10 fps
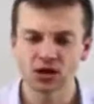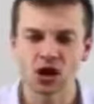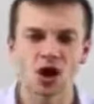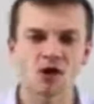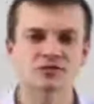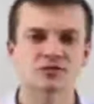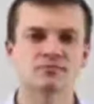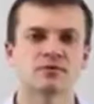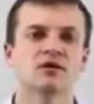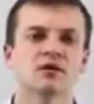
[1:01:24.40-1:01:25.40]
It's an
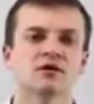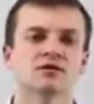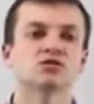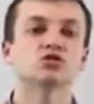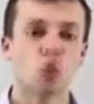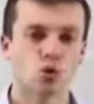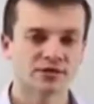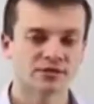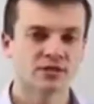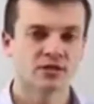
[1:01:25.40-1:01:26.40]
awesome
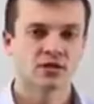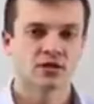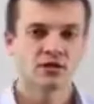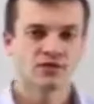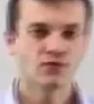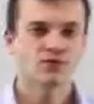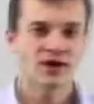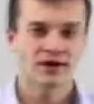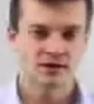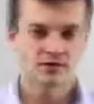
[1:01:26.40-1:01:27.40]
source
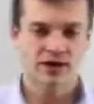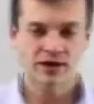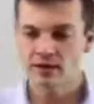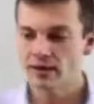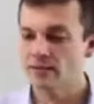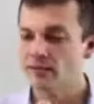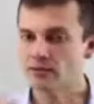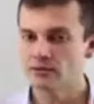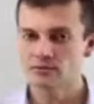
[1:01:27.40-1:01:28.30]
if you find it, okay?